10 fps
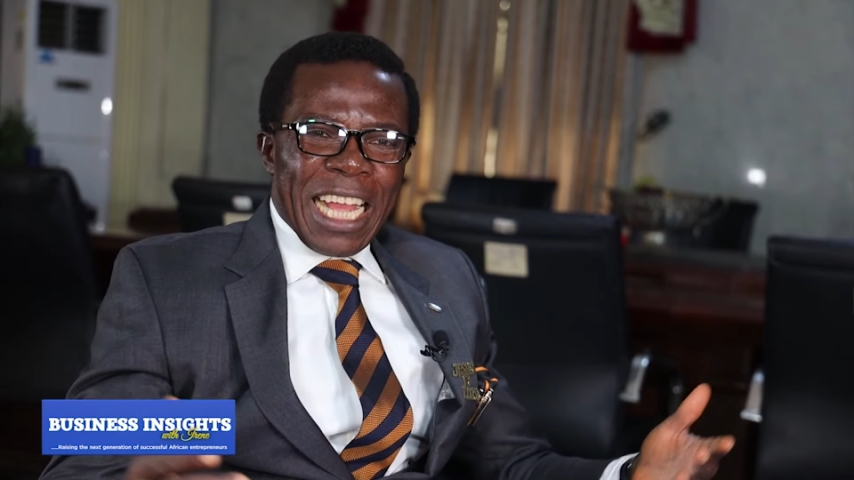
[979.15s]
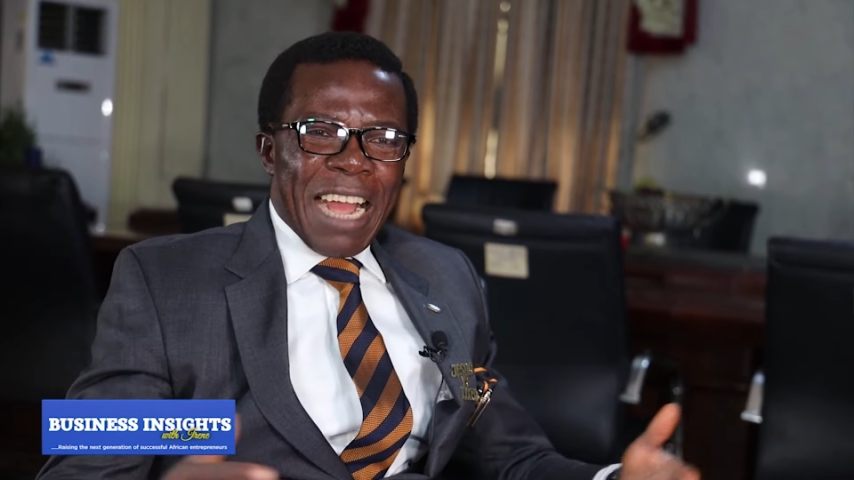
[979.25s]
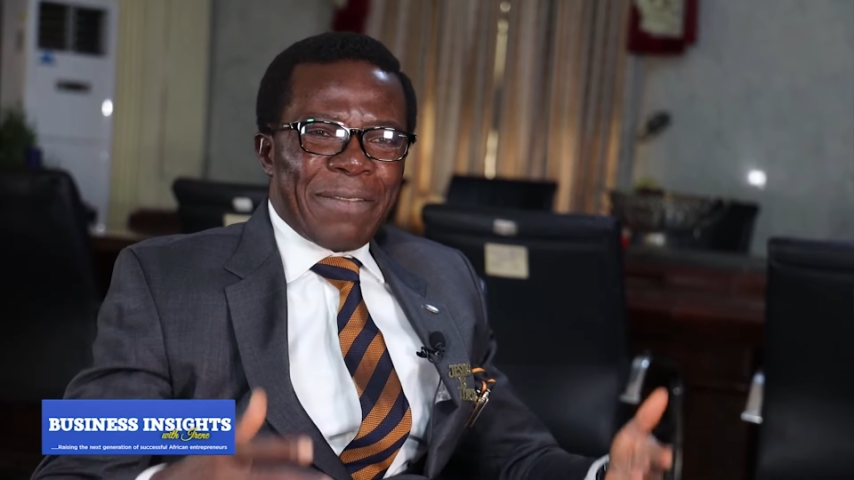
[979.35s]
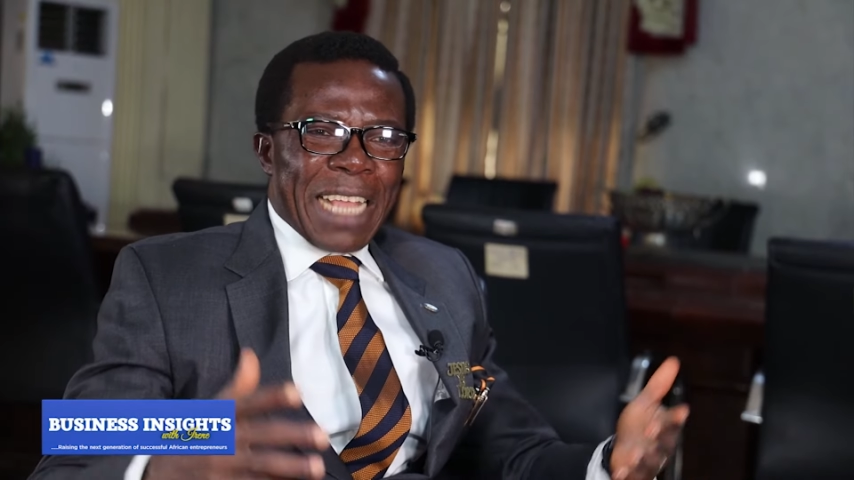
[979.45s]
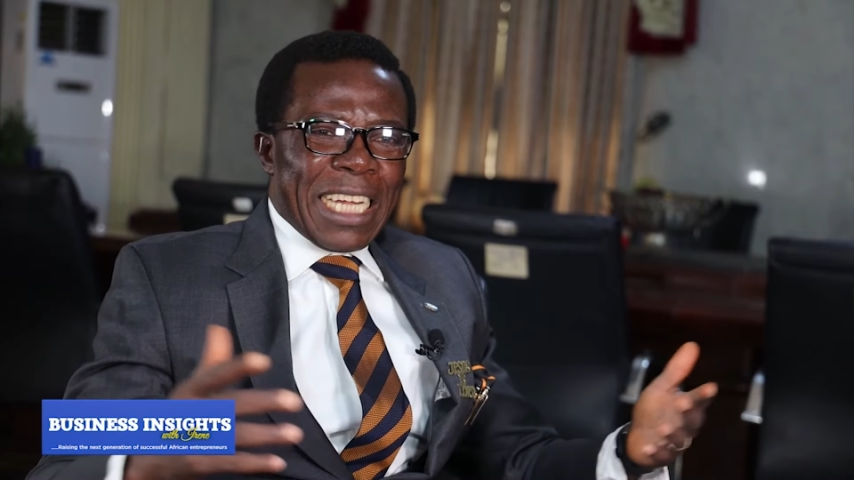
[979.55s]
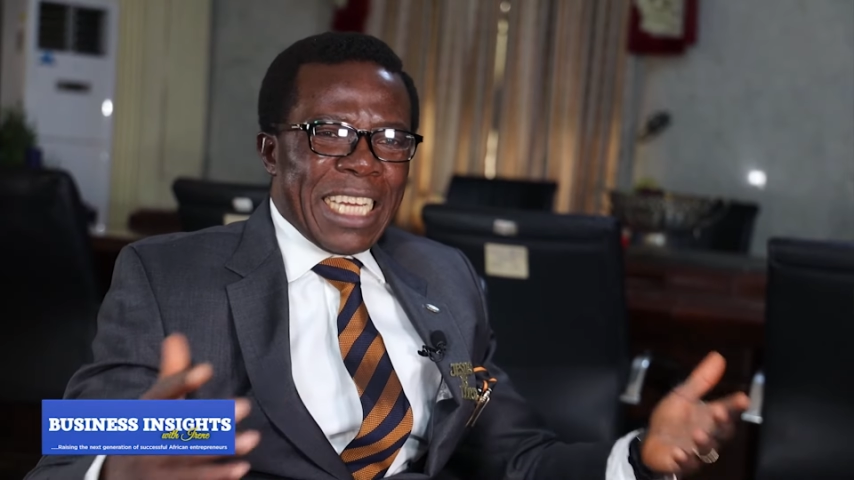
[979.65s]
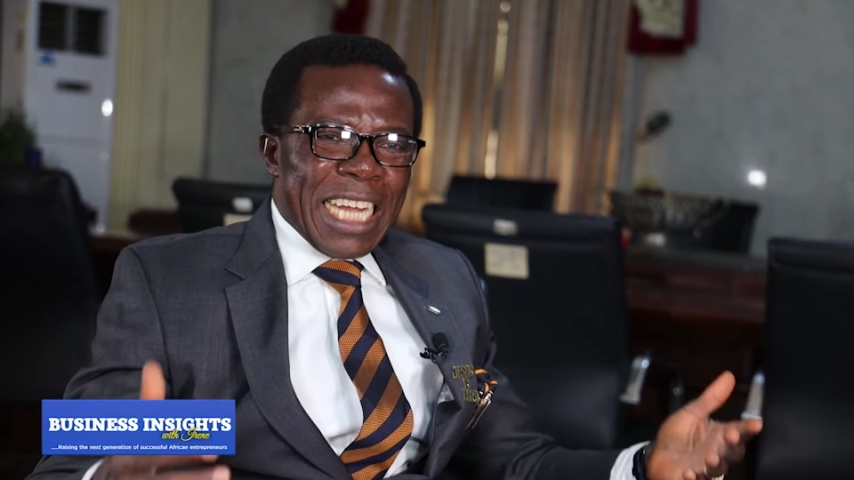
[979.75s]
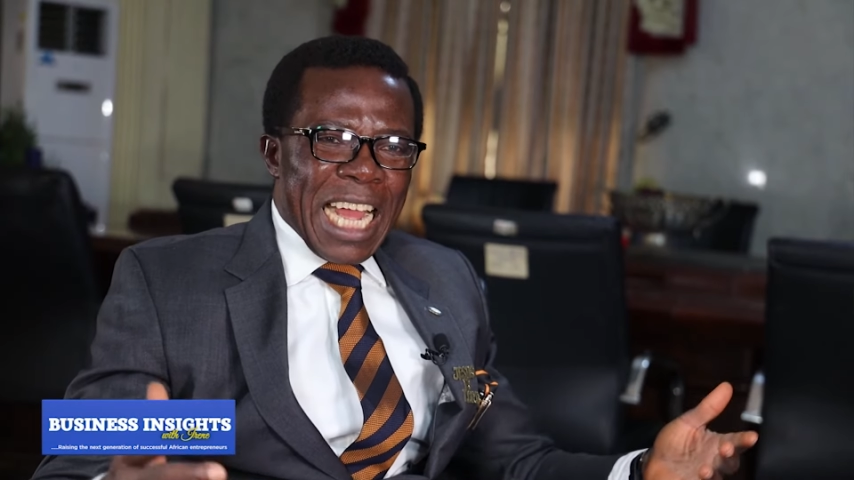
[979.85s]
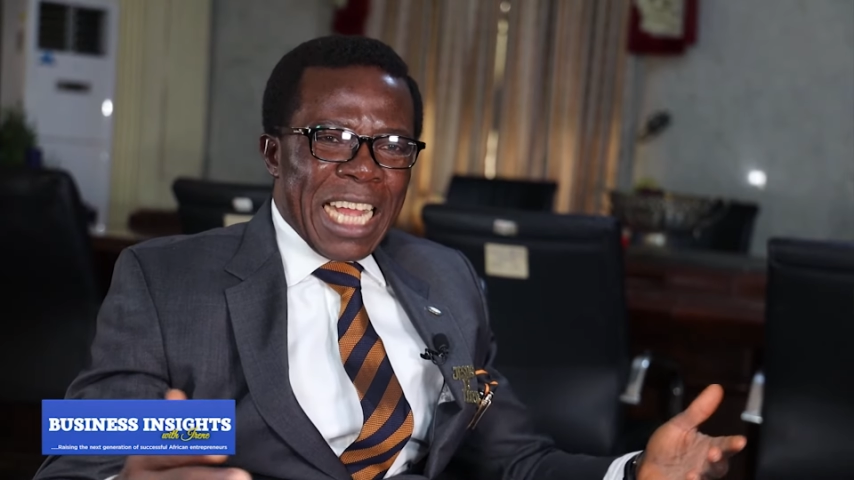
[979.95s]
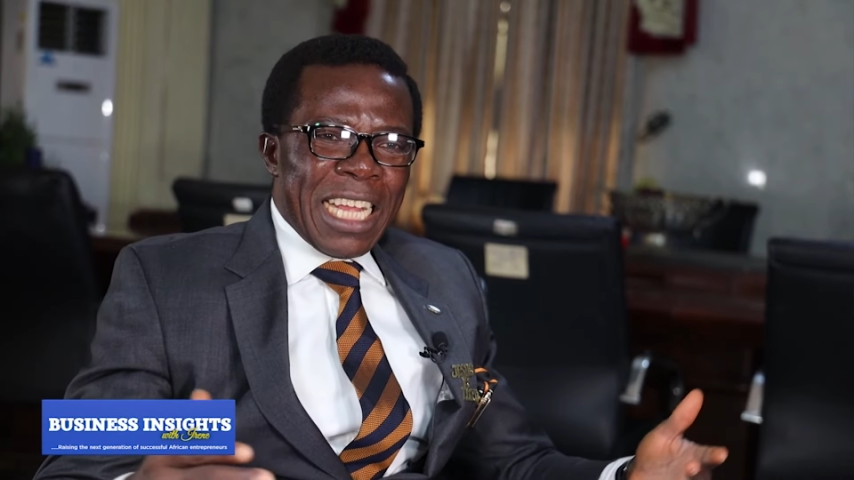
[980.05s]
After
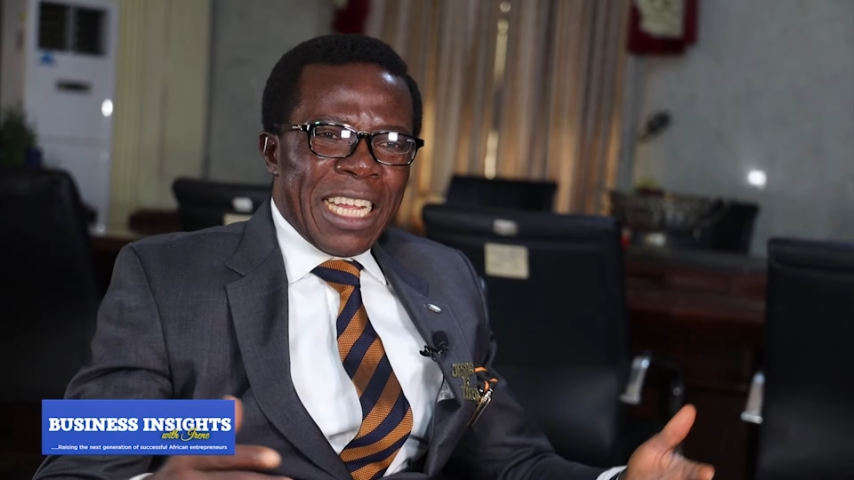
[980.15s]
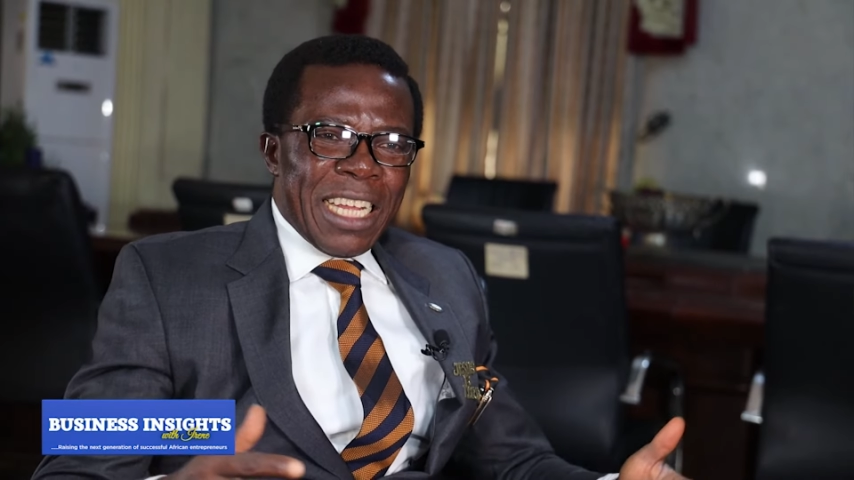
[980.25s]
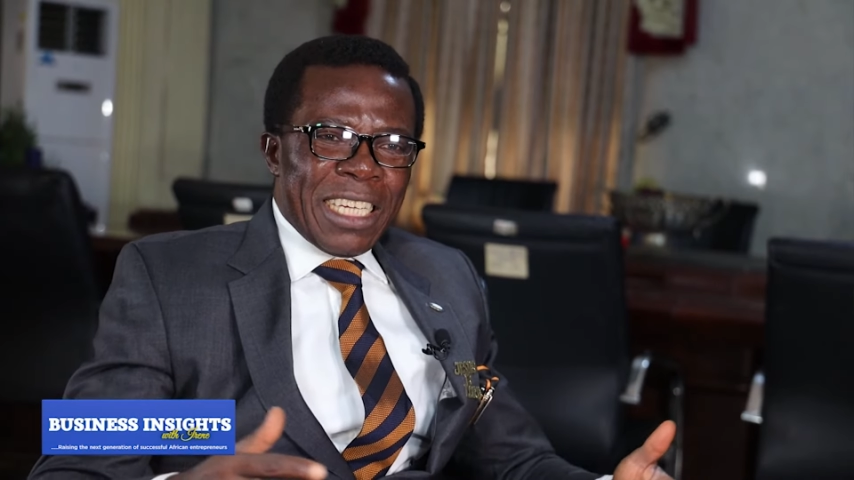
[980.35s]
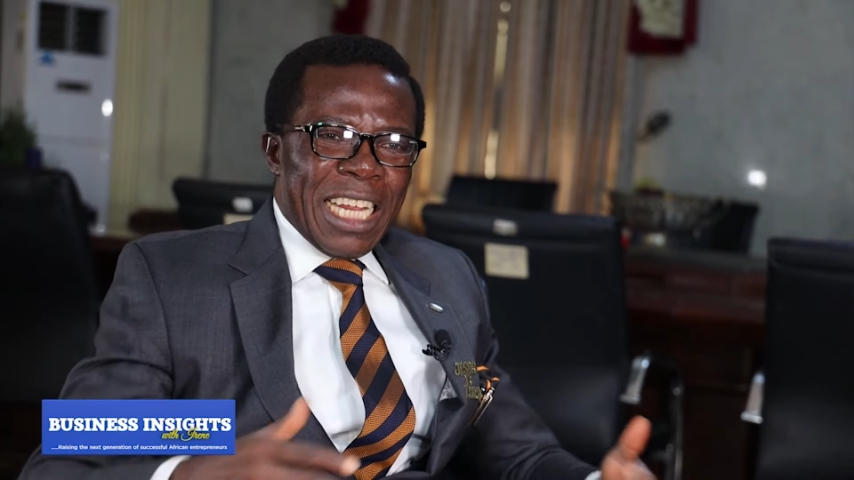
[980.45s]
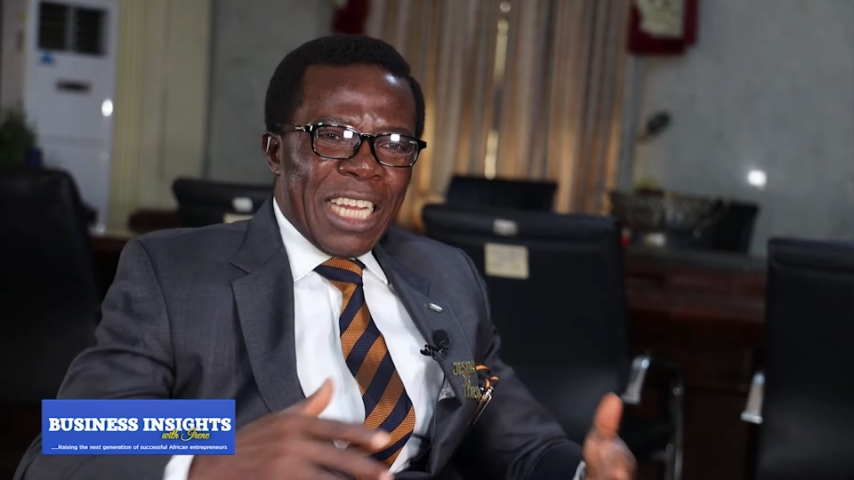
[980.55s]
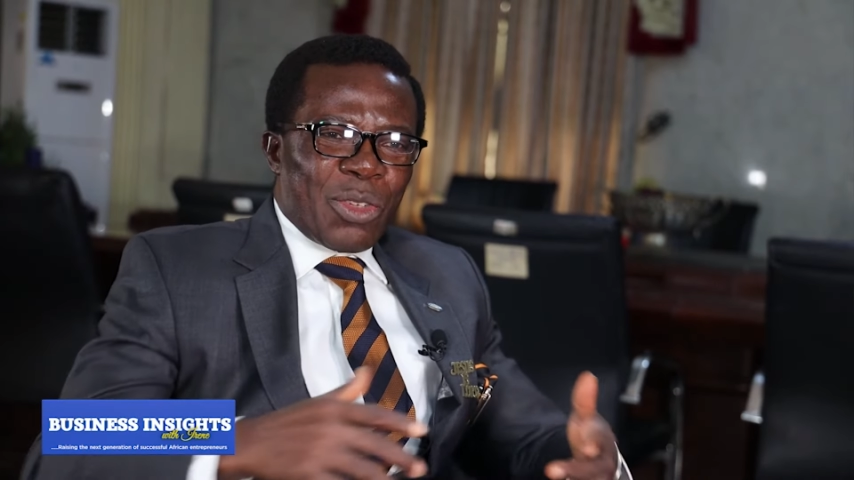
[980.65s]
dinner, they